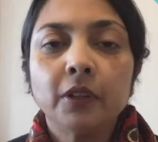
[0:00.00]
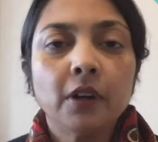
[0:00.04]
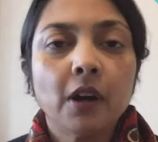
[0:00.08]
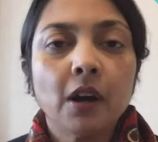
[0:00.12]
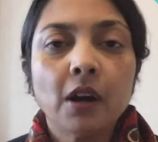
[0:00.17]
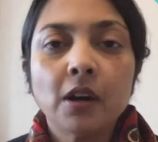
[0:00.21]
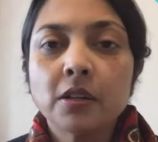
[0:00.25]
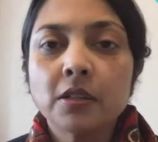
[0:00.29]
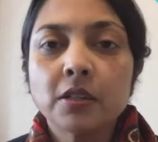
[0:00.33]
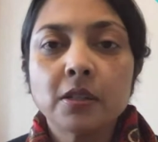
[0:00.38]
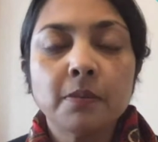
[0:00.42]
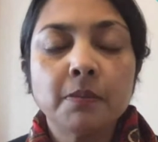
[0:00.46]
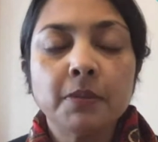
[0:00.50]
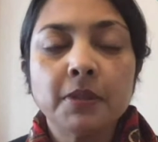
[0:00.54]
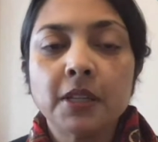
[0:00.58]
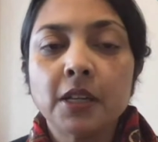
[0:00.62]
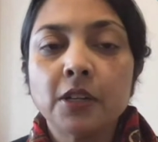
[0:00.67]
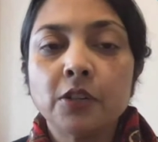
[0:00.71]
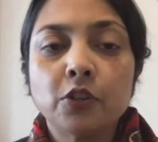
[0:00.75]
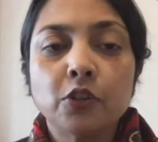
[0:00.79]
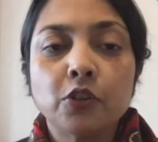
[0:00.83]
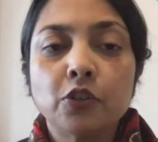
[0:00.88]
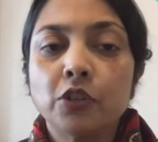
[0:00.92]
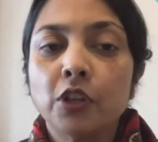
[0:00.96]
are some
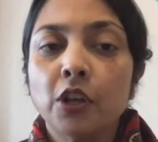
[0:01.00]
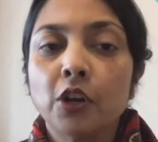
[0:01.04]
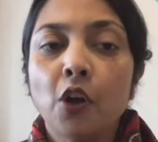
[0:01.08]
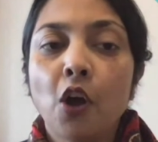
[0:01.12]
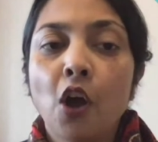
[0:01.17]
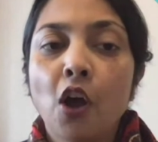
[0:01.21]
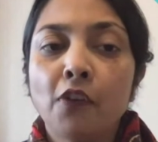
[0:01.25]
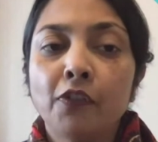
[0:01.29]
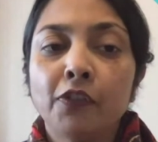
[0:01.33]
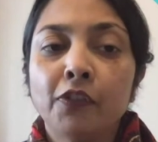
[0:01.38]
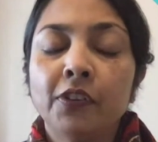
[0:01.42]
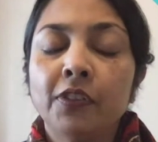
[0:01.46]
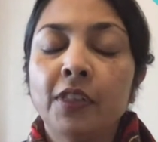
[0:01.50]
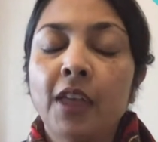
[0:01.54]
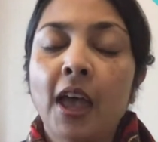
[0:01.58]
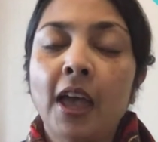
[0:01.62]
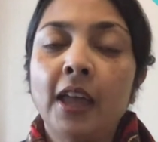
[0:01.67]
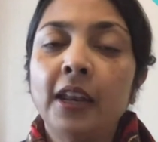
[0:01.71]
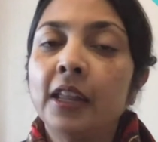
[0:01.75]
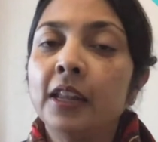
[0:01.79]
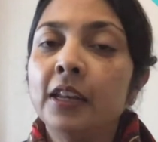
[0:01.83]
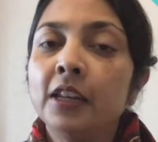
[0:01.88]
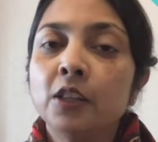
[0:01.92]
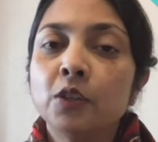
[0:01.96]
centers that offer that,
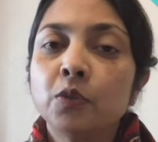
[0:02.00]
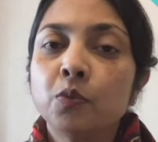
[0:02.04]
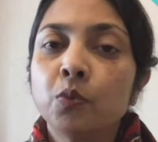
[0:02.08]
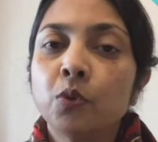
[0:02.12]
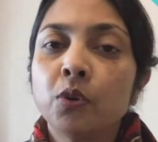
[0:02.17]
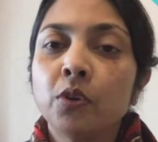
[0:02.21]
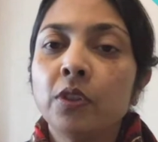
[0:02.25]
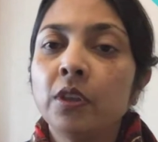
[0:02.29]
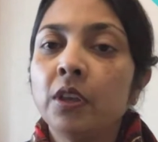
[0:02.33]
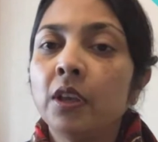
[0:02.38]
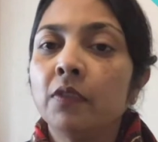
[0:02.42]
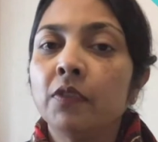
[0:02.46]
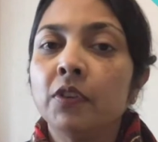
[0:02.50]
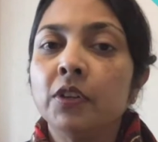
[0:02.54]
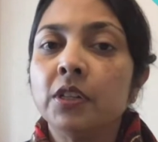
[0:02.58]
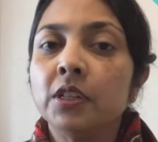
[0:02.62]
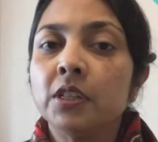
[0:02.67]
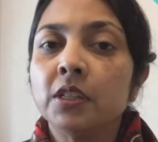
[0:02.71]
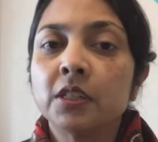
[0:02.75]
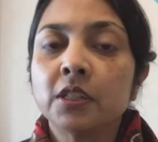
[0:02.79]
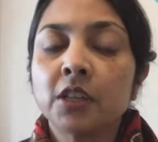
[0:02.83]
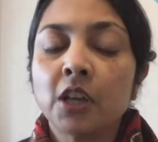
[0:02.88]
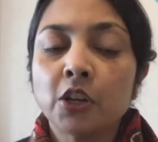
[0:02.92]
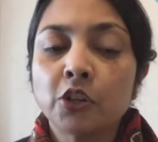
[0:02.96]
and it's worthy of a
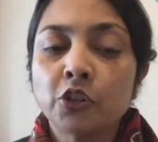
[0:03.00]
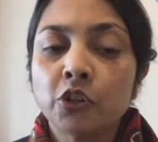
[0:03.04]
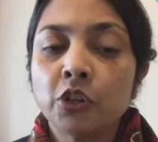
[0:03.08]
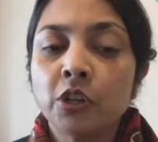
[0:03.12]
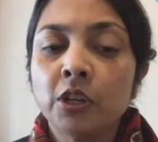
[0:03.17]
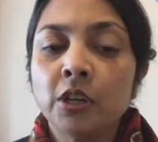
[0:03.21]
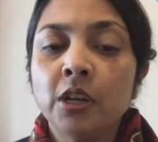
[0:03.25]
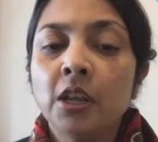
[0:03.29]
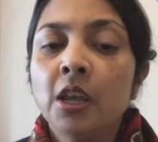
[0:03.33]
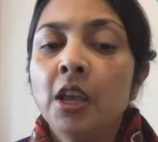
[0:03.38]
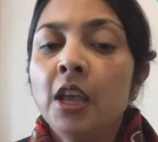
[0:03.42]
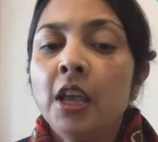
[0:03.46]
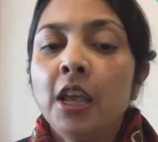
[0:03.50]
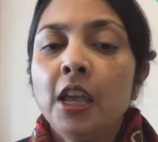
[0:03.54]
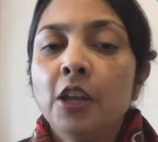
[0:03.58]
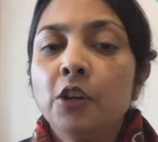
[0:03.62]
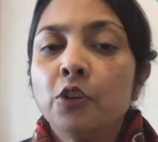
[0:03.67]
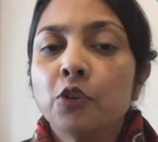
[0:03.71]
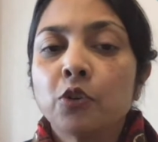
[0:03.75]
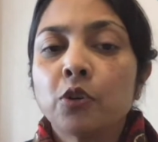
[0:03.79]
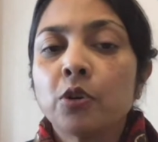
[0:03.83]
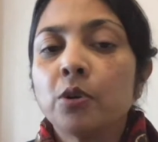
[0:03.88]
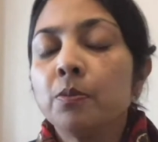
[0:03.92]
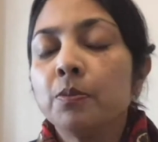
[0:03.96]
discussion in
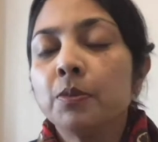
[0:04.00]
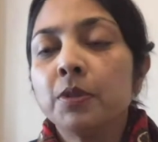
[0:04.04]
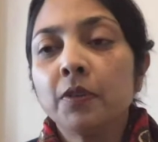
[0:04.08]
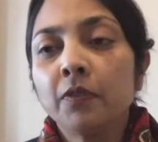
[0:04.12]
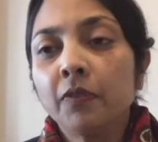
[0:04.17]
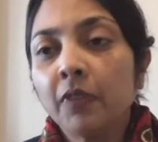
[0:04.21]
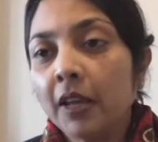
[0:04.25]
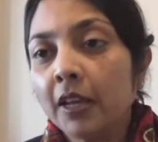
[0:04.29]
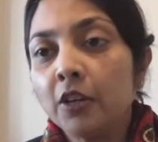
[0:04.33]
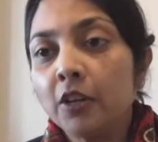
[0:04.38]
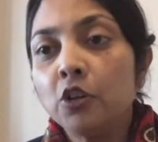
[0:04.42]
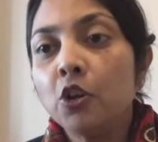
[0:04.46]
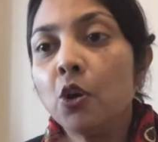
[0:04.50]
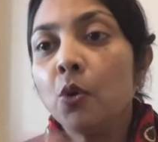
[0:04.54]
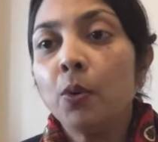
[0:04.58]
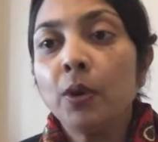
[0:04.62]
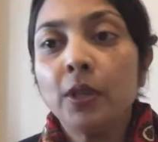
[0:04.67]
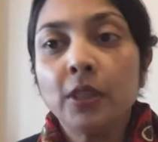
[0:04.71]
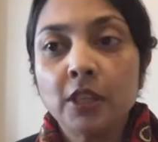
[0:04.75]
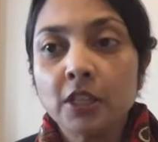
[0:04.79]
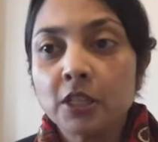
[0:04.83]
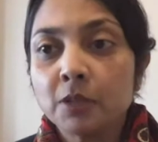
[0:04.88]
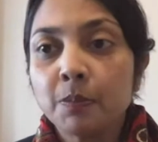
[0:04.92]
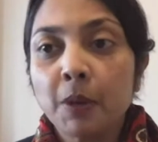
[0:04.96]
terms of like knowing
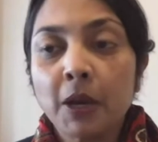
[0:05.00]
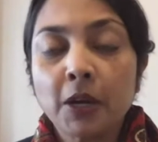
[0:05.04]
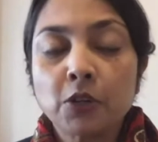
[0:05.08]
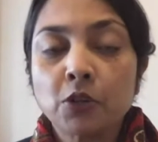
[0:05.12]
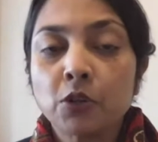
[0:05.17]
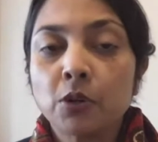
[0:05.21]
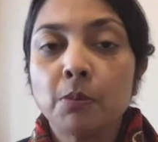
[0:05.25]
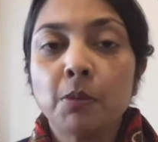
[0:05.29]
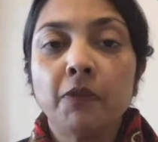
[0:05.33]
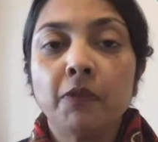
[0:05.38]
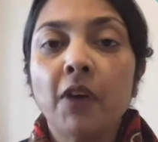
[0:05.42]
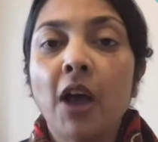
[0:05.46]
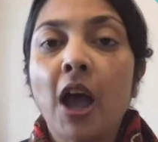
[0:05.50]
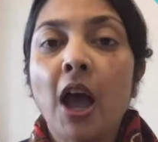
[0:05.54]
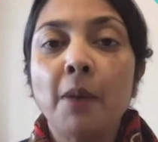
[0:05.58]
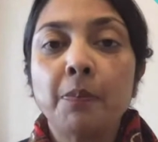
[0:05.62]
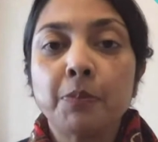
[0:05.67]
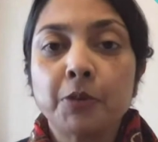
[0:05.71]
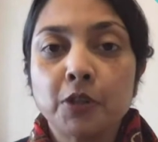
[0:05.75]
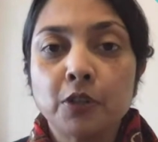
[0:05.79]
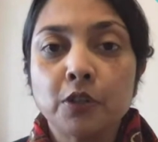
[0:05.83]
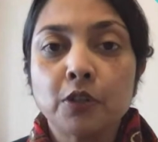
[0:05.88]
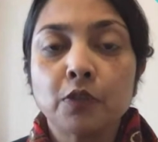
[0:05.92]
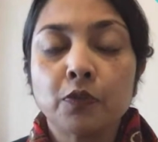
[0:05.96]
the spectrum of
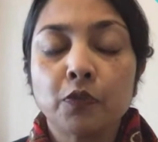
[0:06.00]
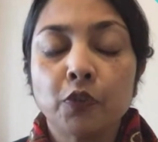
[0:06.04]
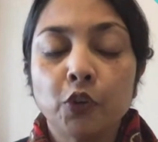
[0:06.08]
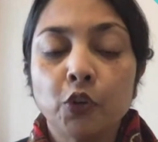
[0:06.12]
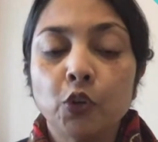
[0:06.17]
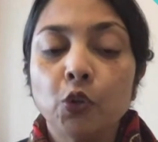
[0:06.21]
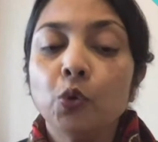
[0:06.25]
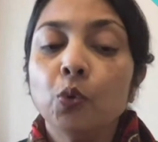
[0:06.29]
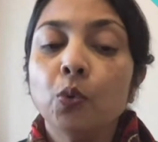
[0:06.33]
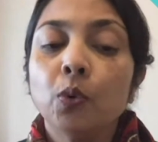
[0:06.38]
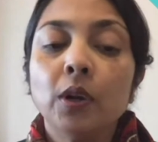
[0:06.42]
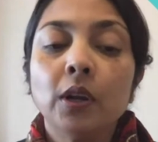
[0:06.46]
options for you.